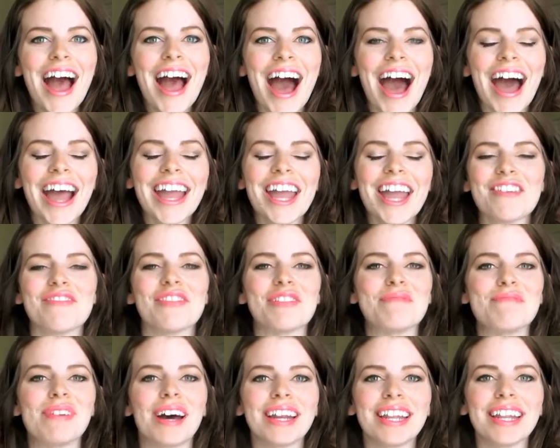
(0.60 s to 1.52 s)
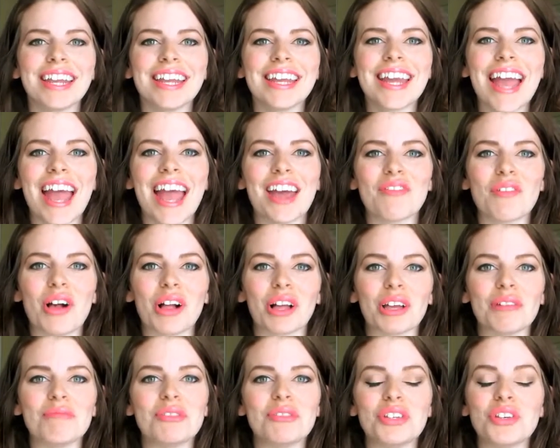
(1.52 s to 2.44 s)
Hi everybody, and
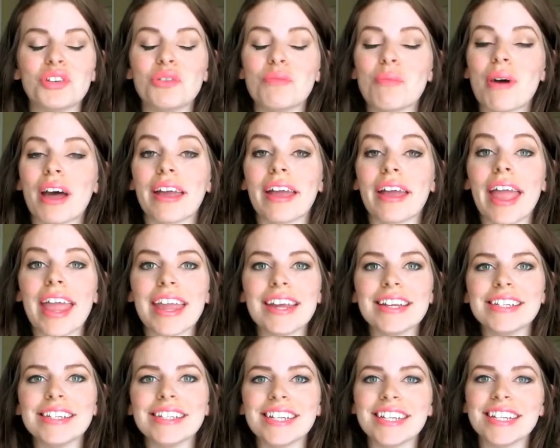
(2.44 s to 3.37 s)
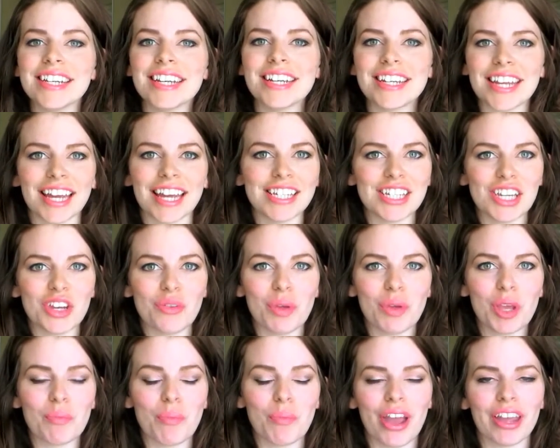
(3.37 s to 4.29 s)
welcome to my 18 and 19
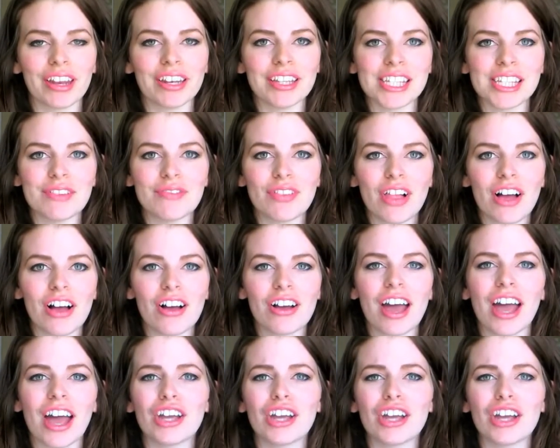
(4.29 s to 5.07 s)
week pregnancy vlog.